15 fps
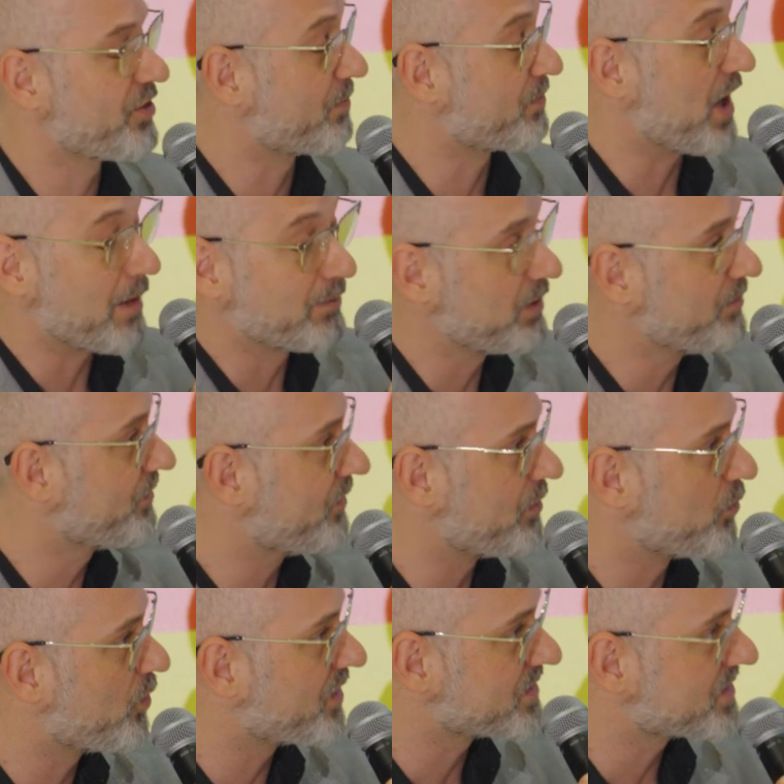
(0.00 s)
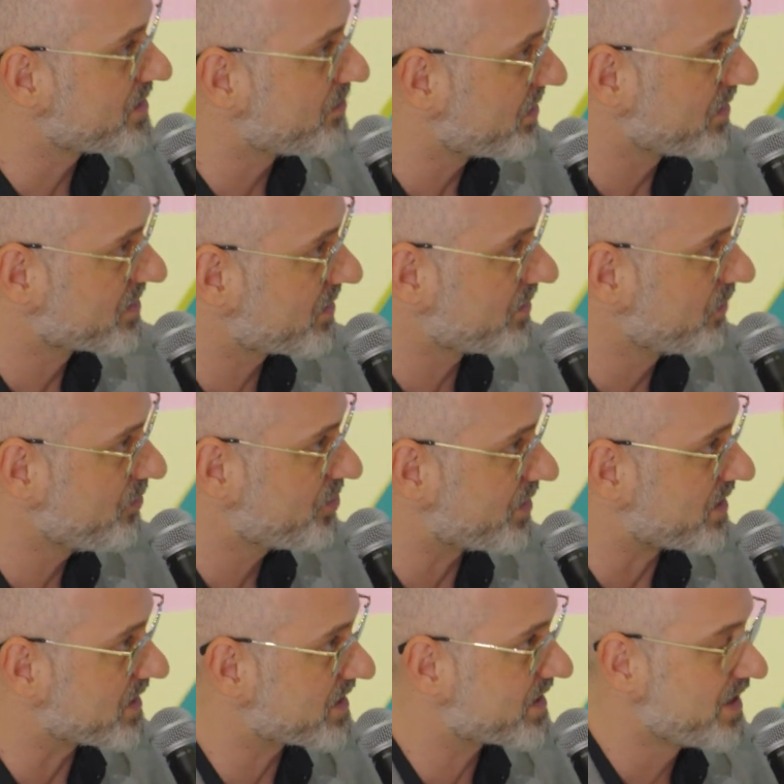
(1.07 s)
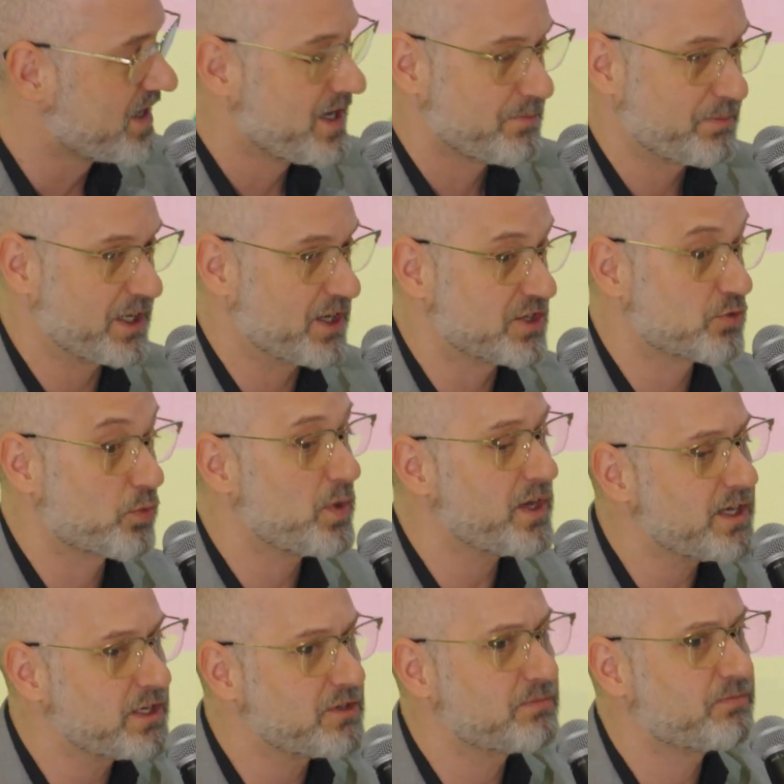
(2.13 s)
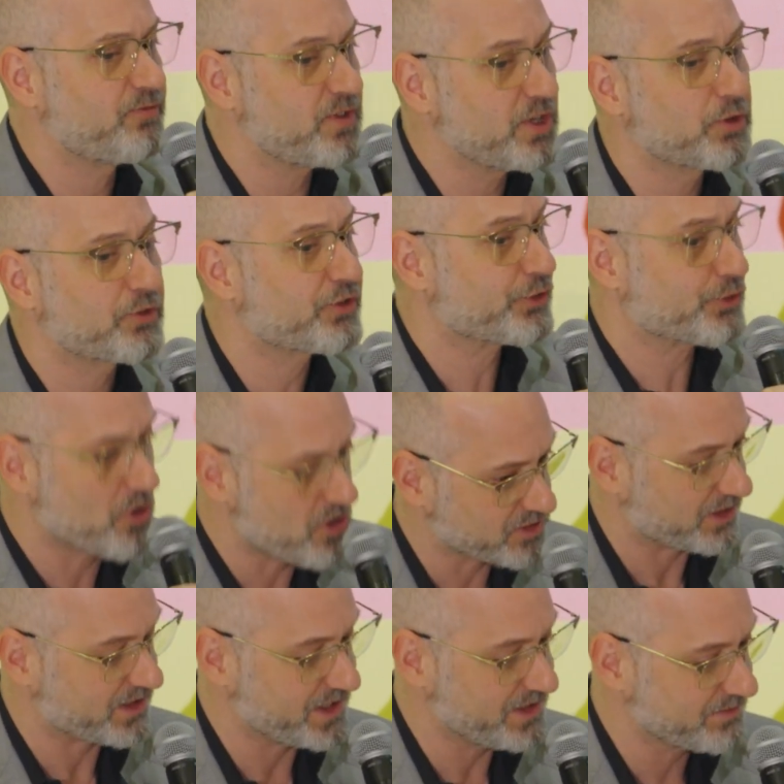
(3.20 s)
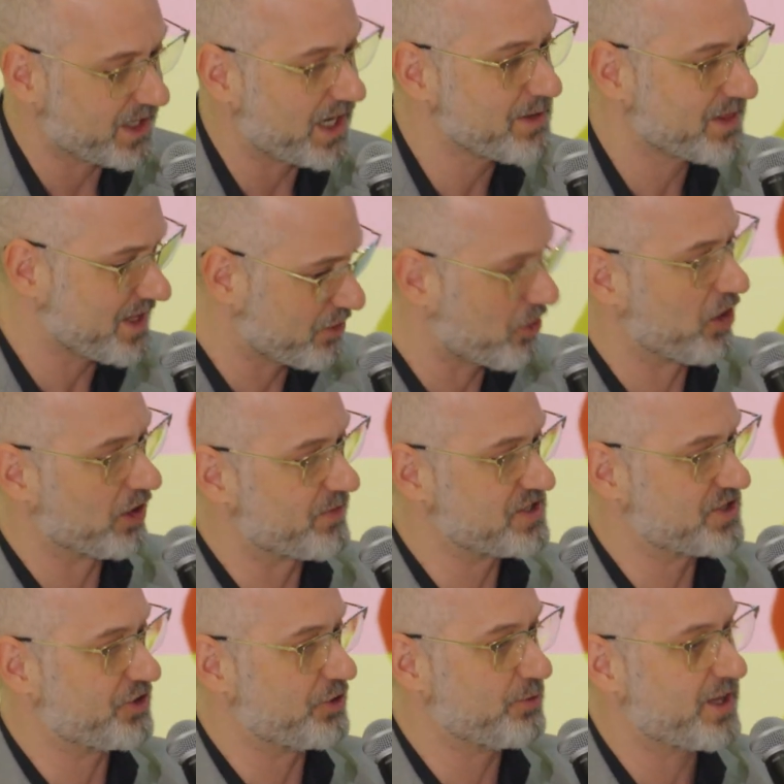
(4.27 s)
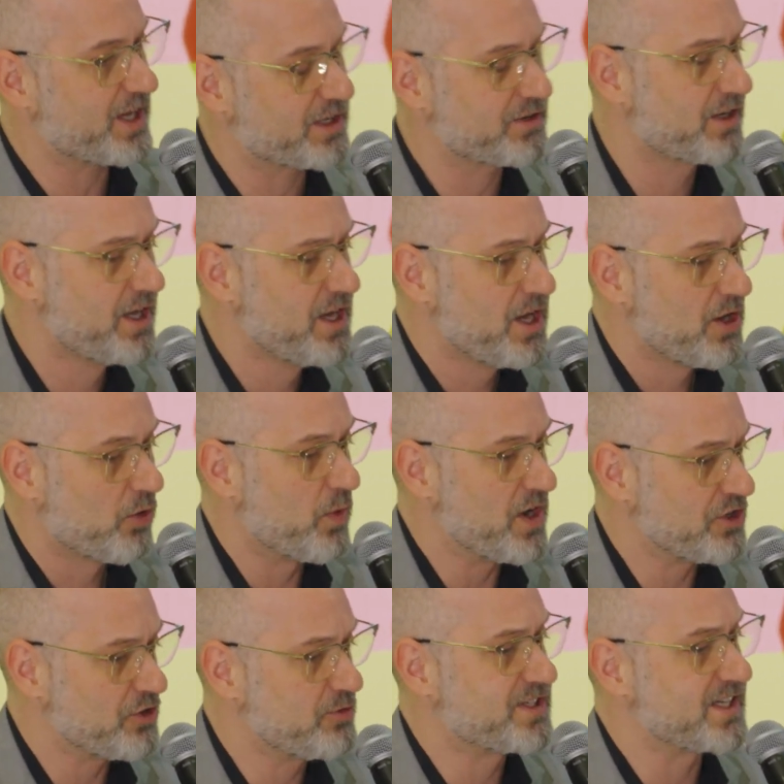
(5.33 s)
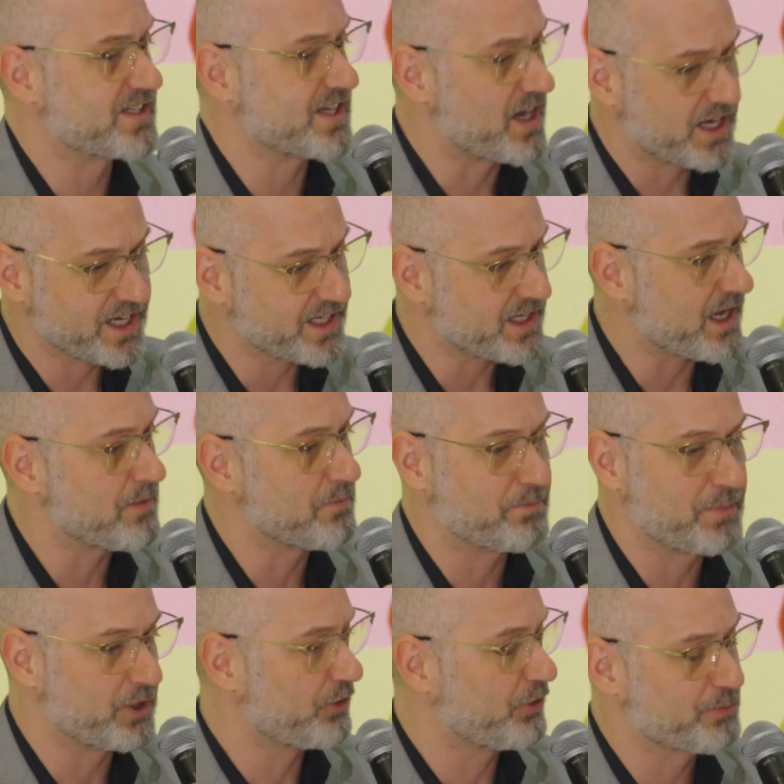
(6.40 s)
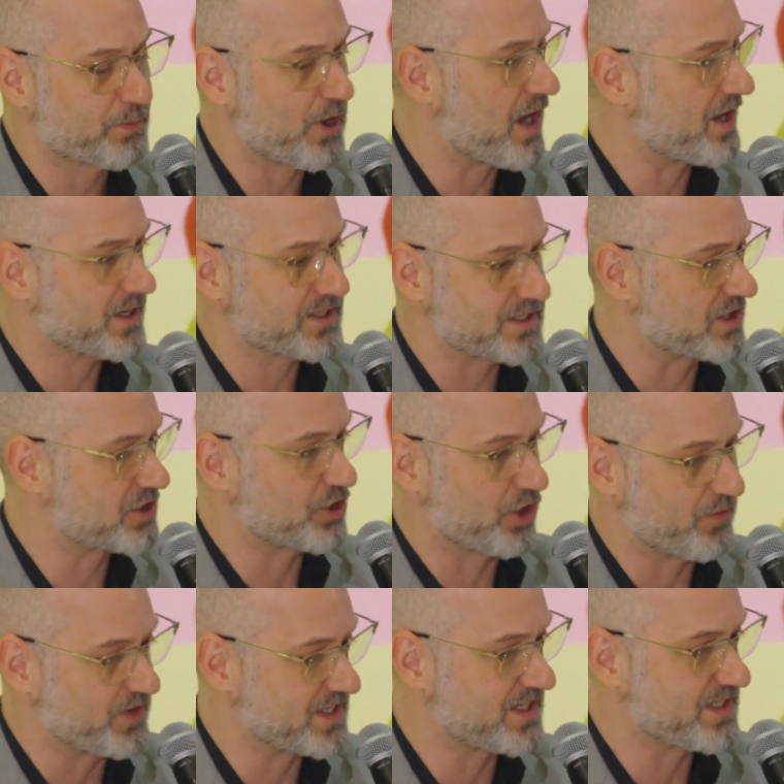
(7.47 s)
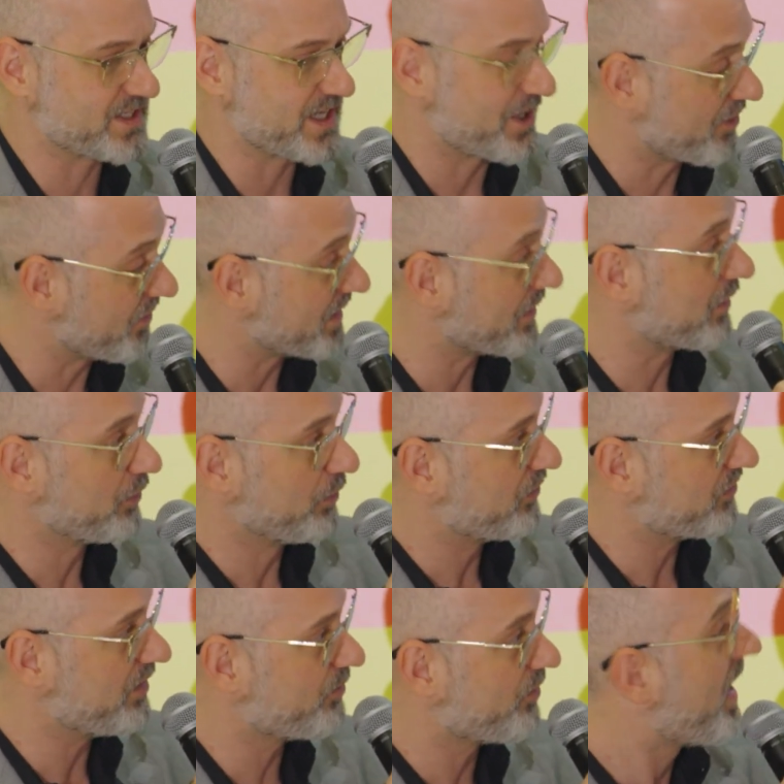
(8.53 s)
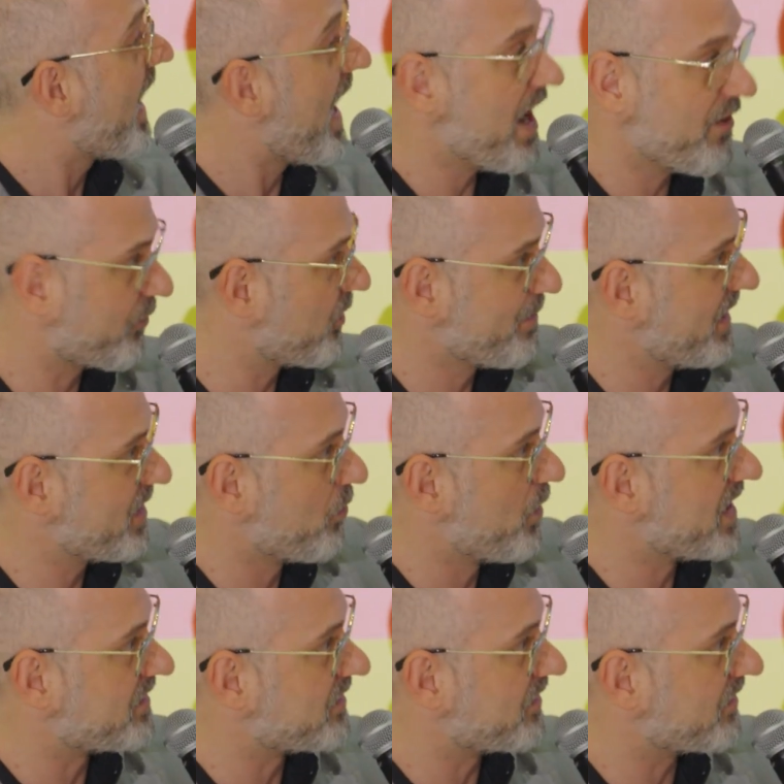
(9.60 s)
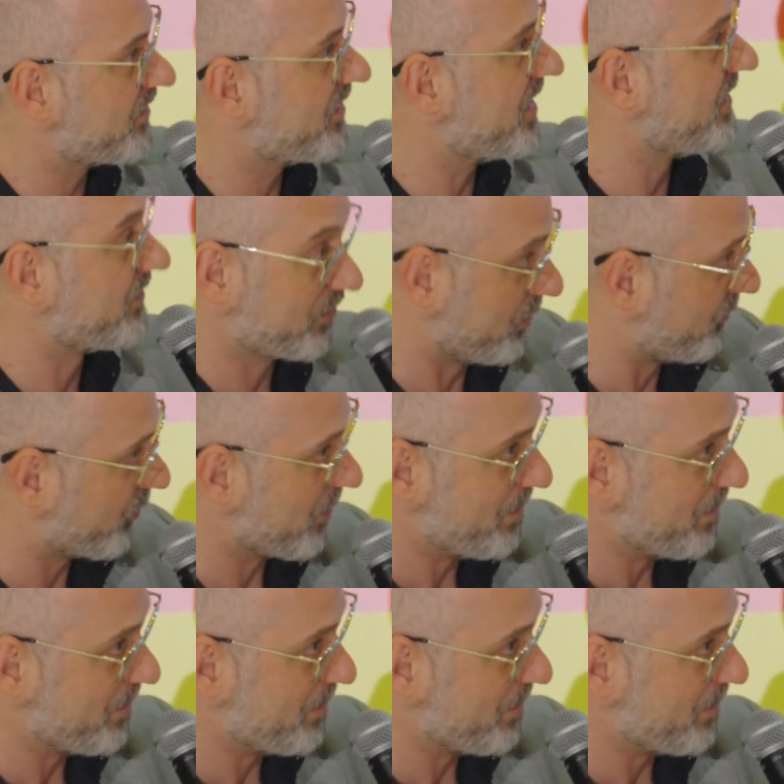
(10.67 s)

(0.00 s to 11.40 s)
are the problems and what are some of those solutions? Because we feel strongly, I think all of us do, that when you design and build products and services that are inclusive, everybody wins. It's good for